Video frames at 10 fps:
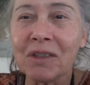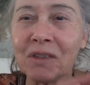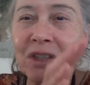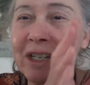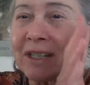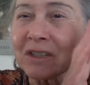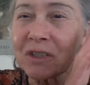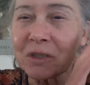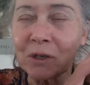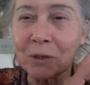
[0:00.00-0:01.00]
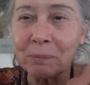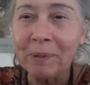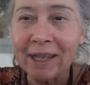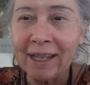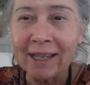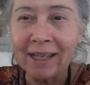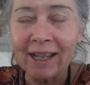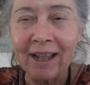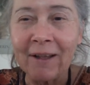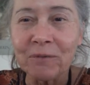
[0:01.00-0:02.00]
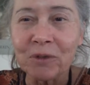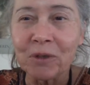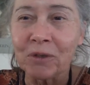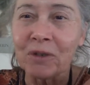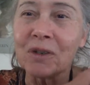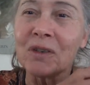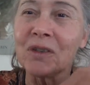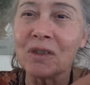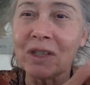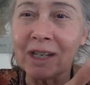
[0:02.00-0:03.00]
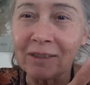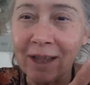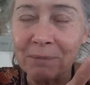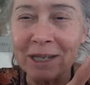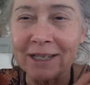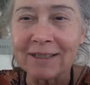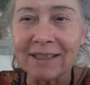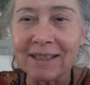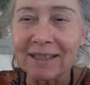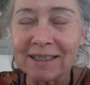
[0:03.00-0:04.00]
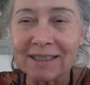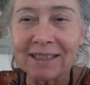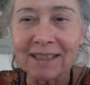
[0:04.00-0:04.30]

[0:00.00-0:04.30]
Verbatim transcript: cheeks turn pink after she climaxes?